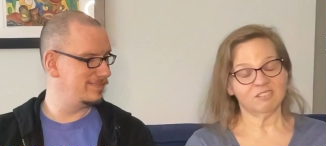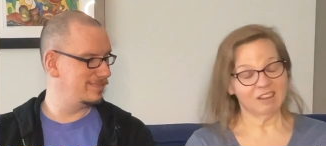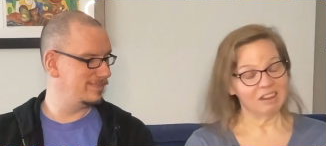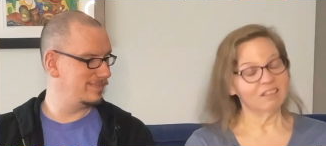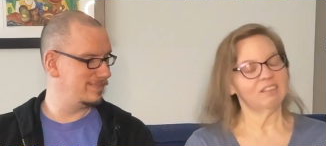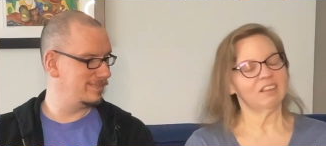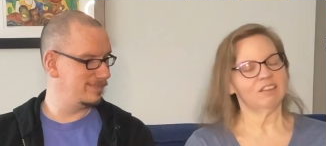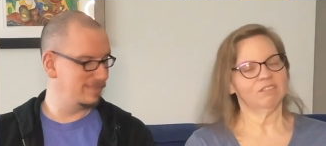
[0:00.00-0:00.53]

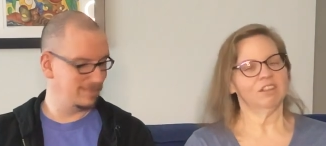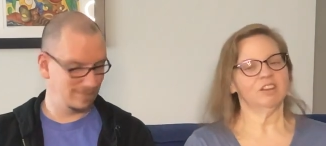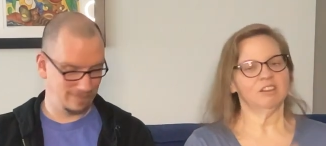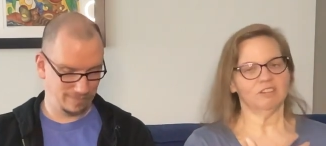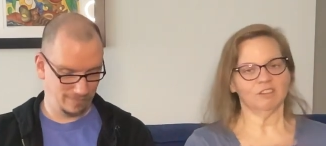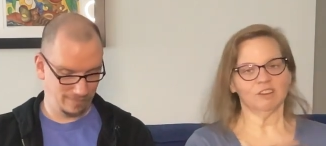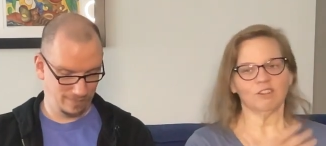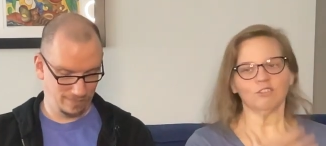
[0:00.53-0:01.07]
Speaker 1: does have that
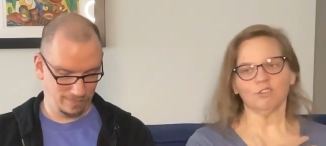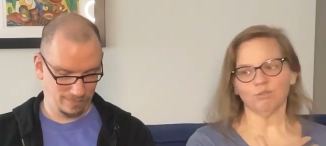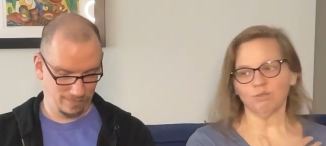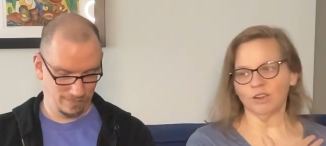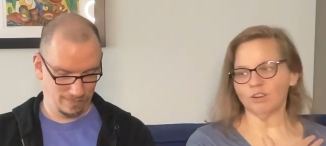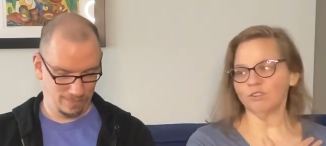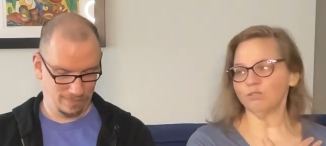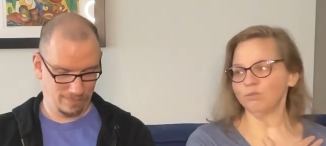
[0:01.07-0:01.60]
nostalgia
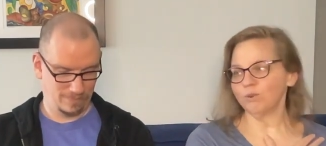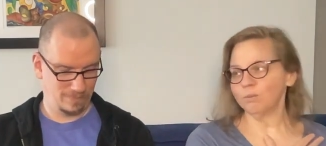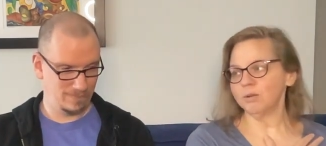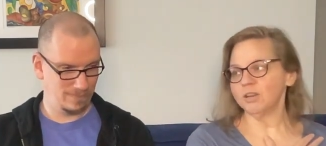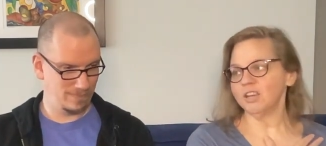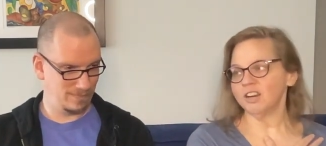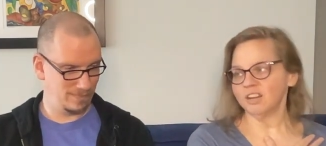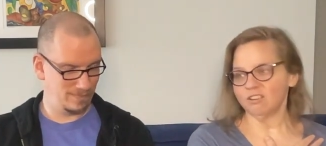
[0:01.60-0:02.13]
factor for me
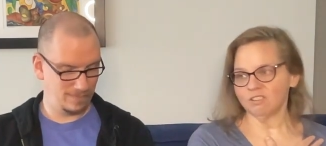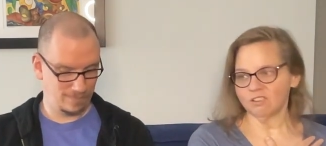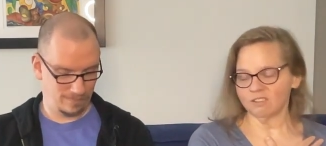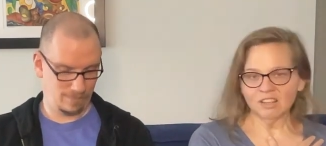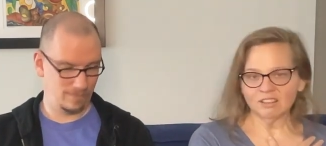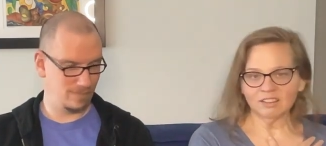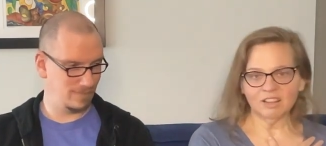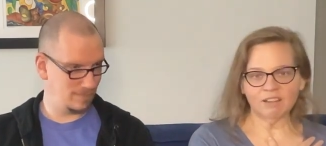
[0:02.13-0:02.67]
and I just
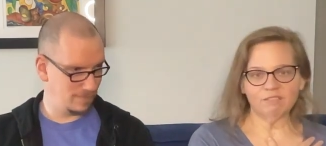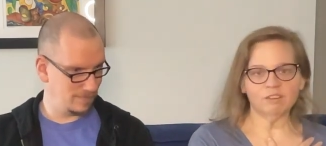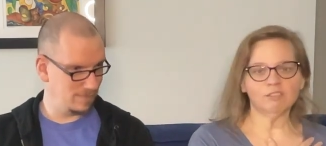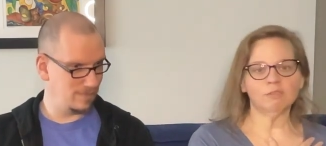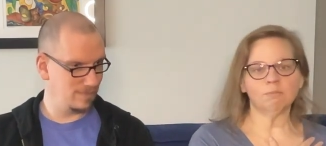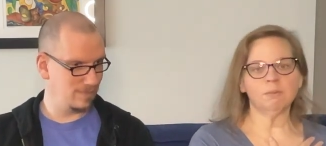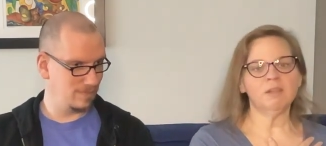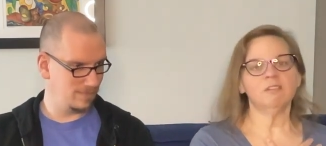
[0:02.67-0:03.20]
love it to
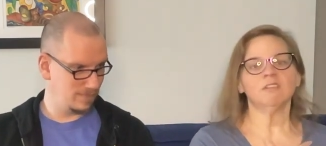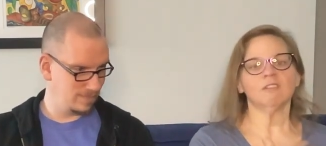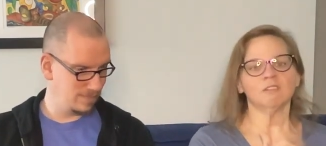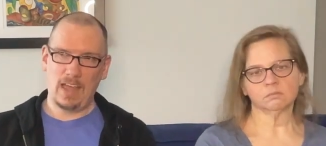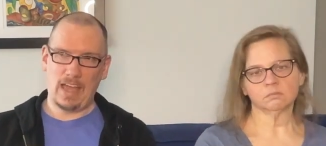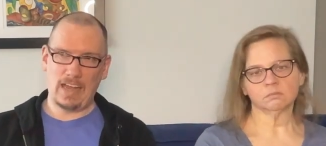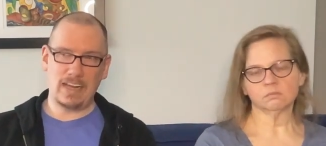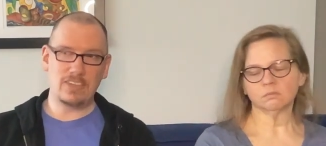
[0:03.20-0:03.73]
pieces.
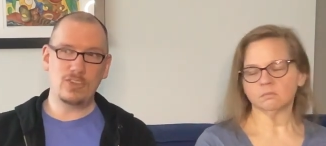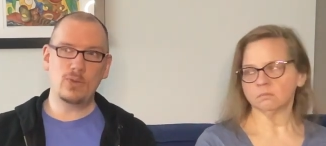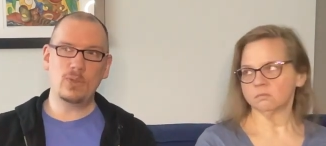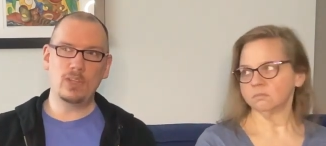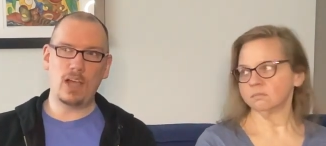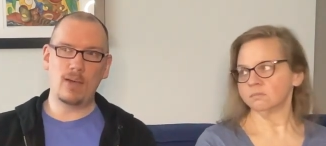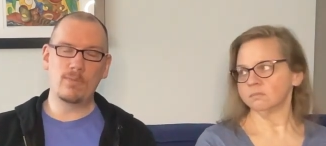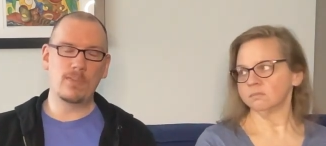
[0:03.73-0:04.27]
And
Speaker 2: I do
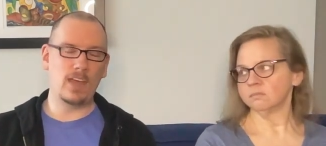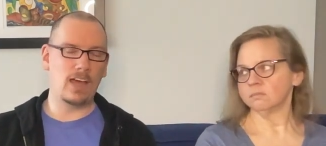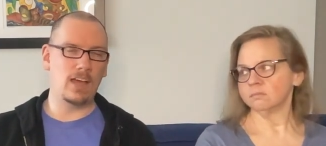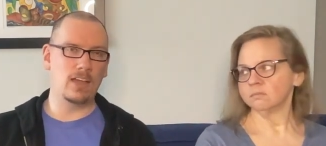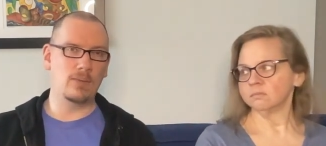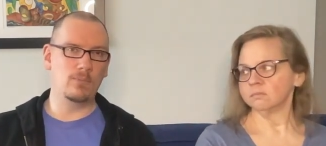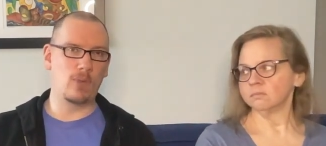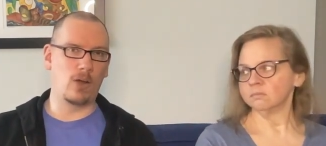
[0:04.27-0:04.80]
love
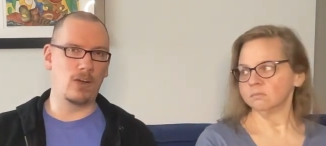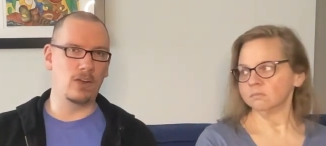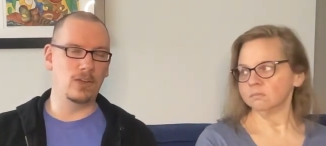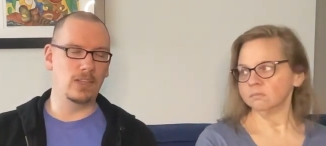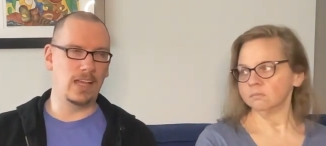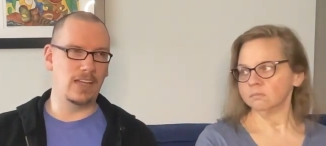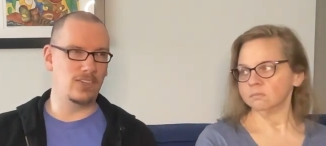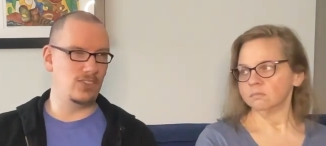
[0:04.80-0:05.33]
that Mario
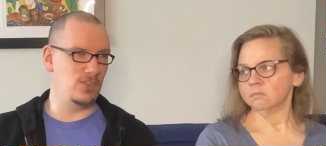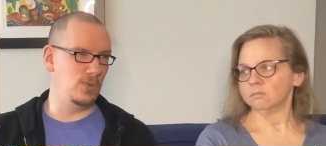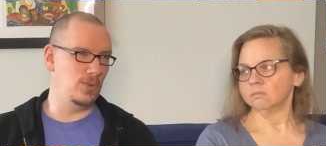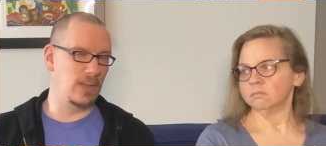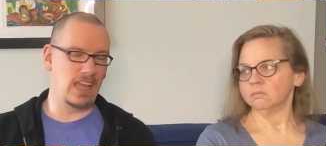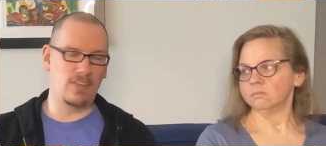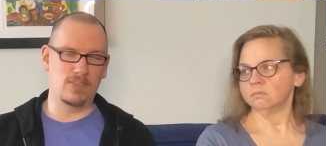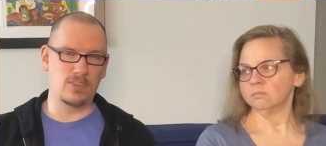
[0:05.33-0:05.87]
Land 2
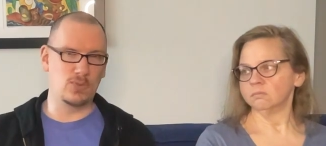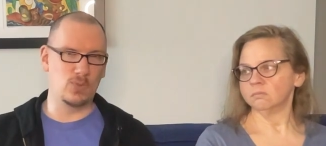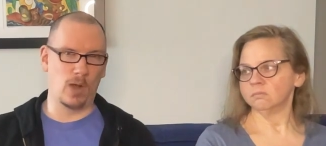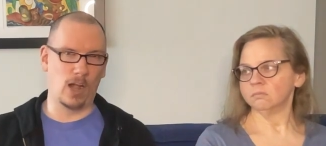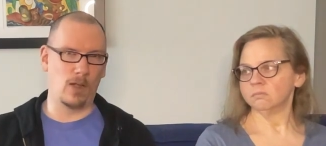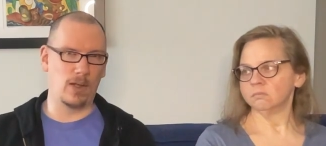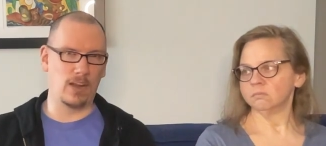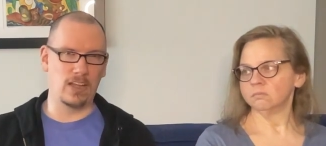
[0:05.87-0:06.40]
gave us
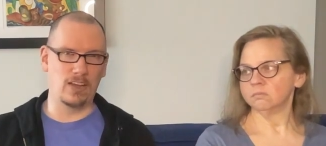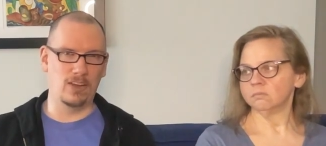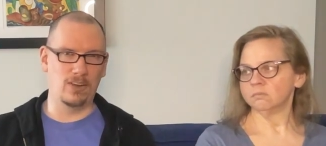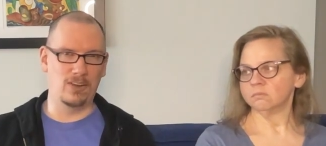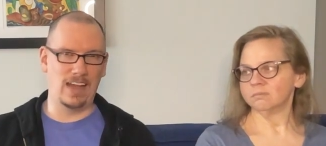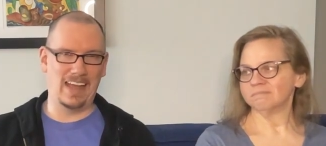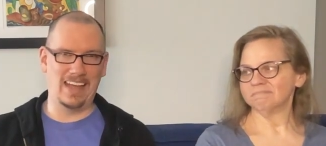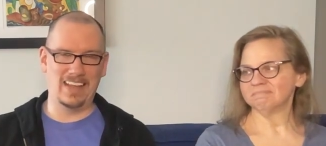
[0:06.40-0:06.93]
Wario
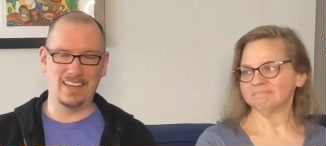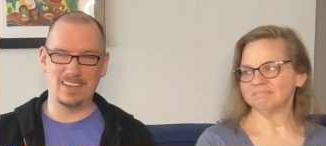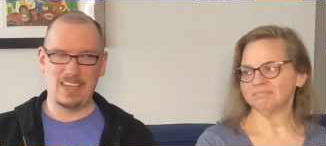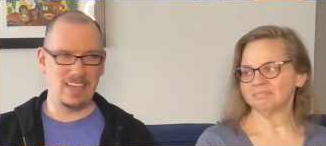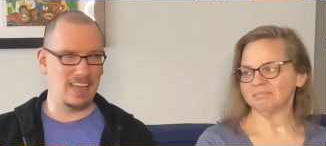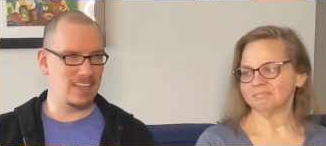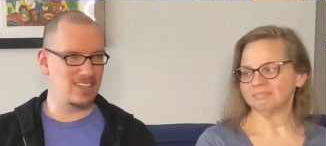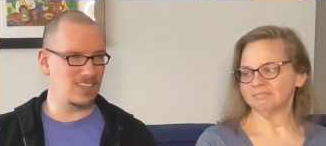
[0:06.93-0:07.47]
and he
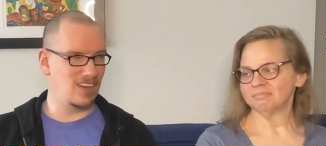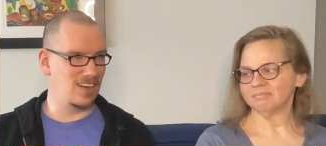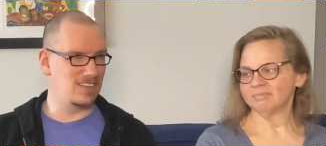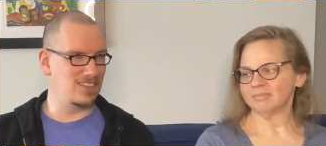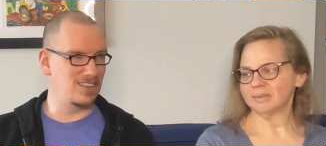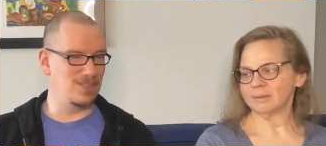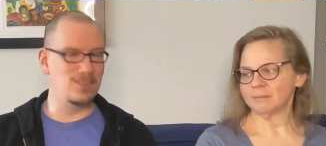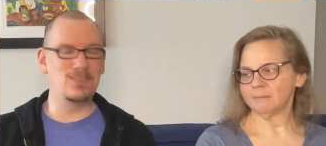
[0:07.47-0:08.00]
has gone to
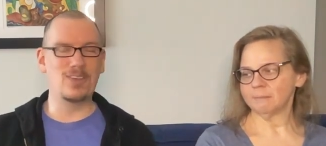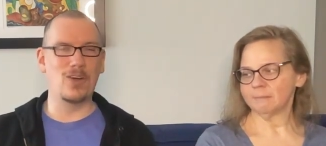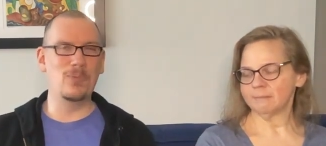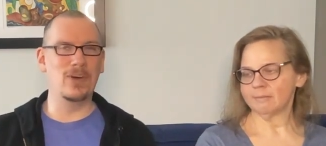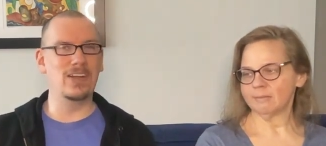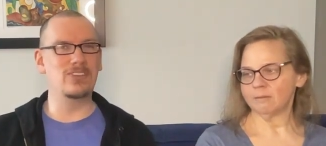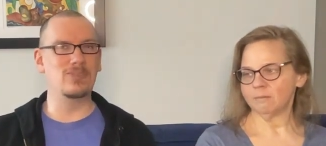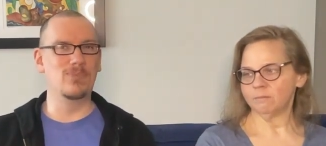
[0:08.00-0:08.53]
do so
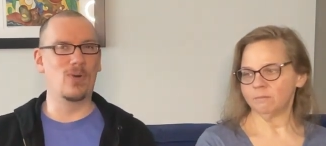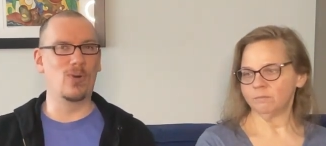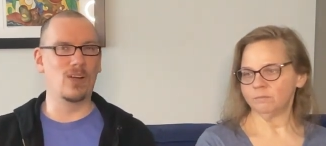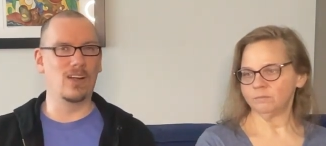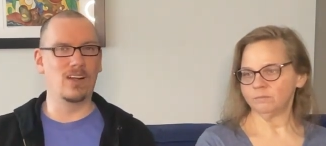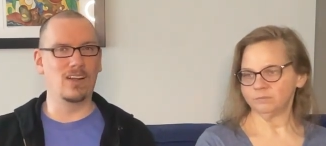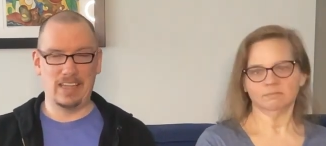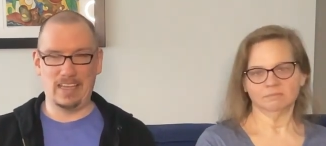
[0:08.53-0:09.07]
much
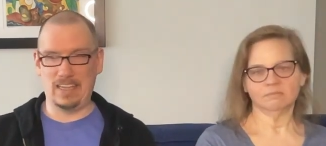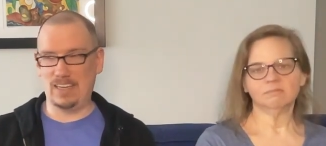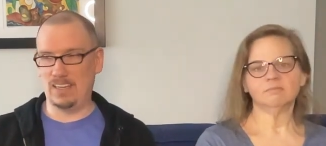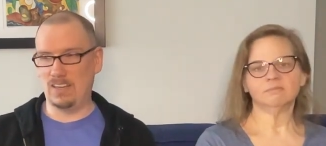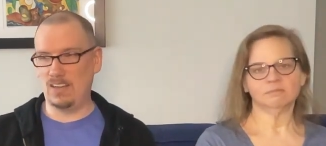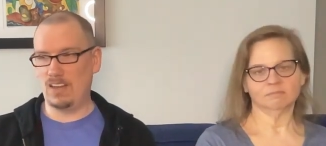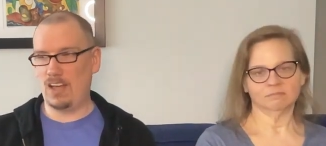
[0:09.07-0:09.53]
more in